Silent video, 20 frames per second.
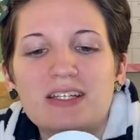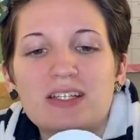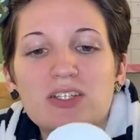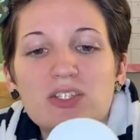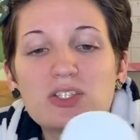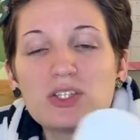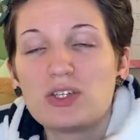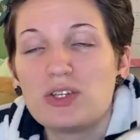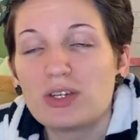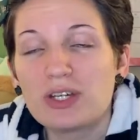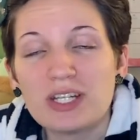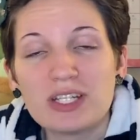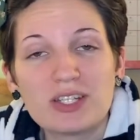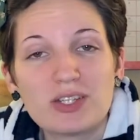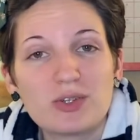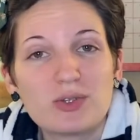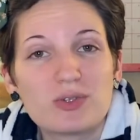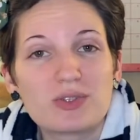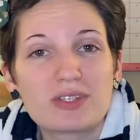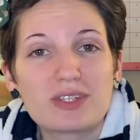So you can
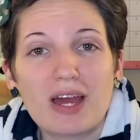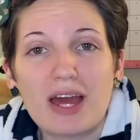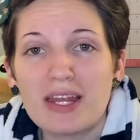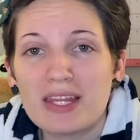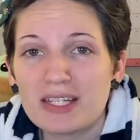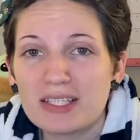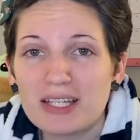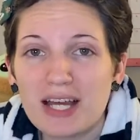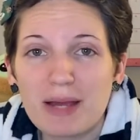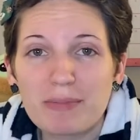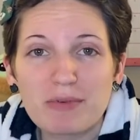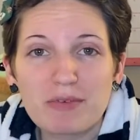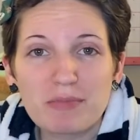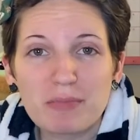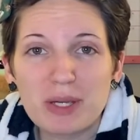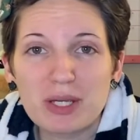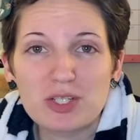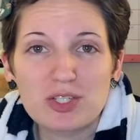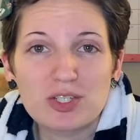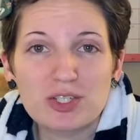use any type of
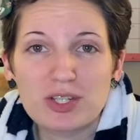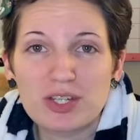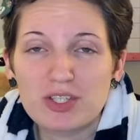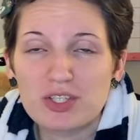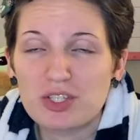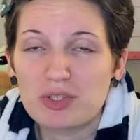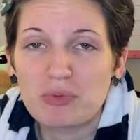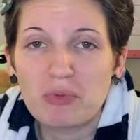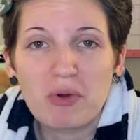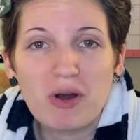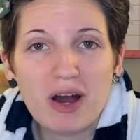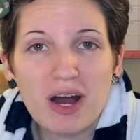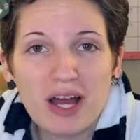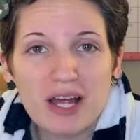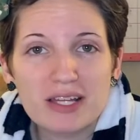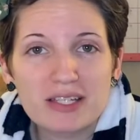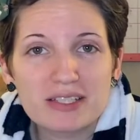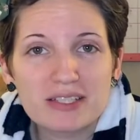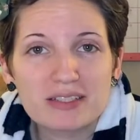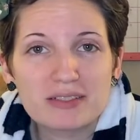picture that you
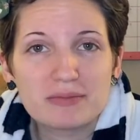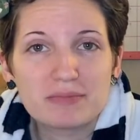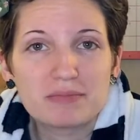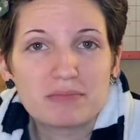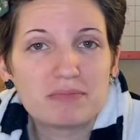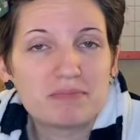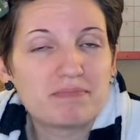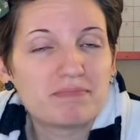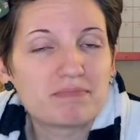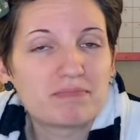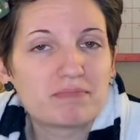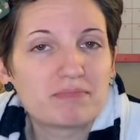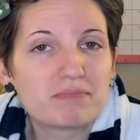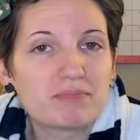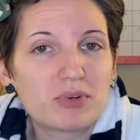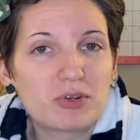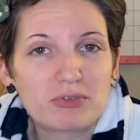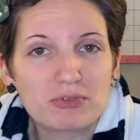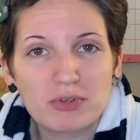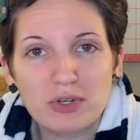want,
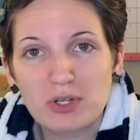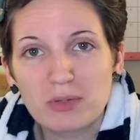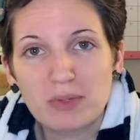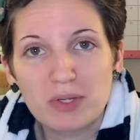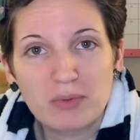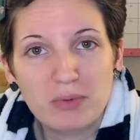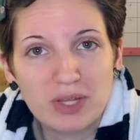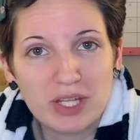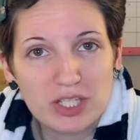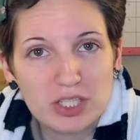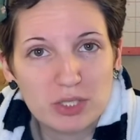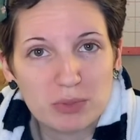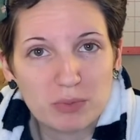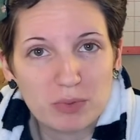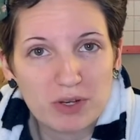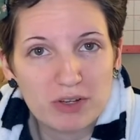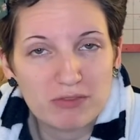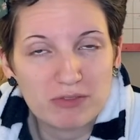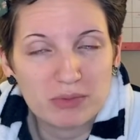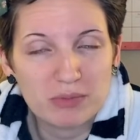preferably one that you
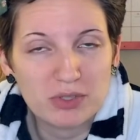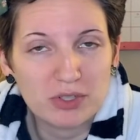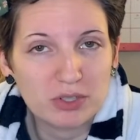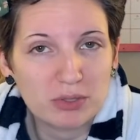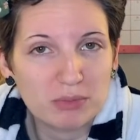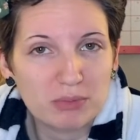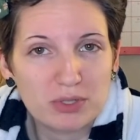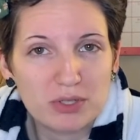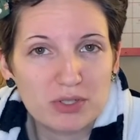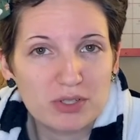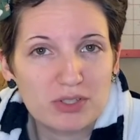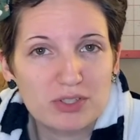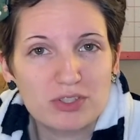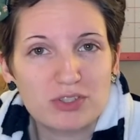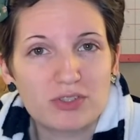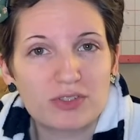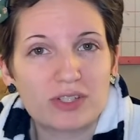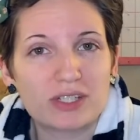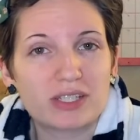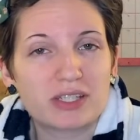print from your computer
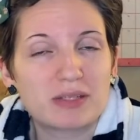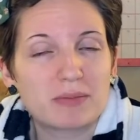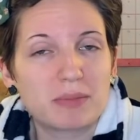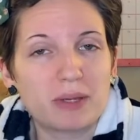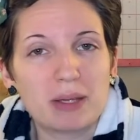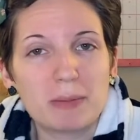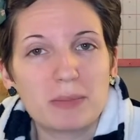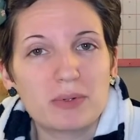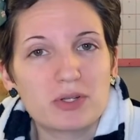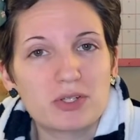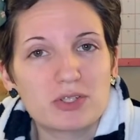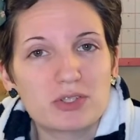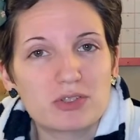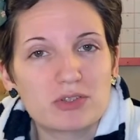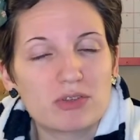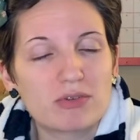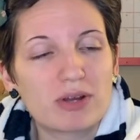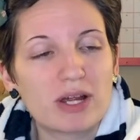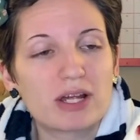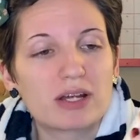so that the paper is
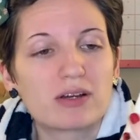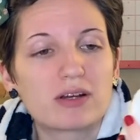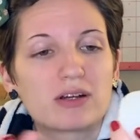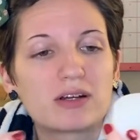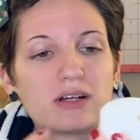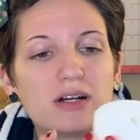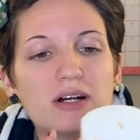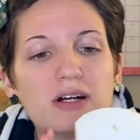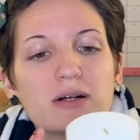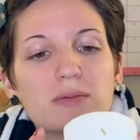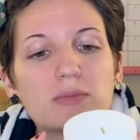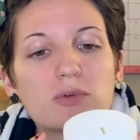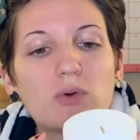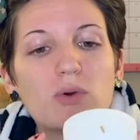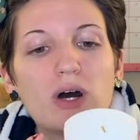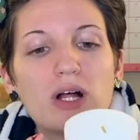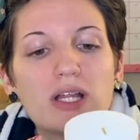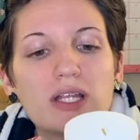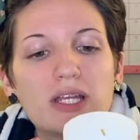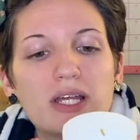the right
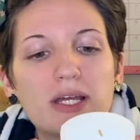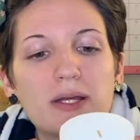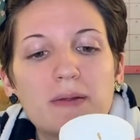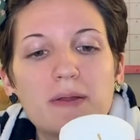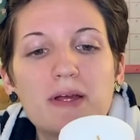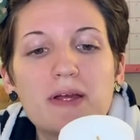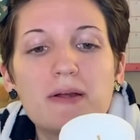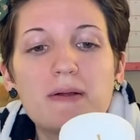quality.